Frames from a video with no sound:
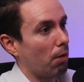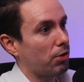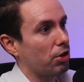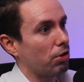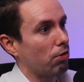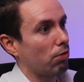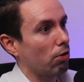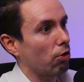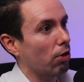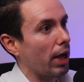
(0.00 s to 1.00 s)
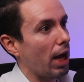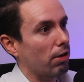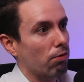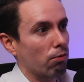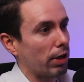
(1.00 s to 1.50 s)
to look
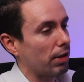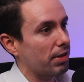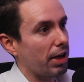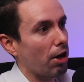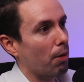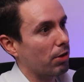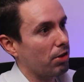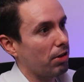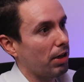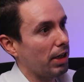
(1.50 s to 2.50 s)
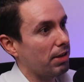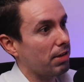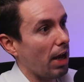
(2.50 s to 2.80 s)
at real estate opportunities,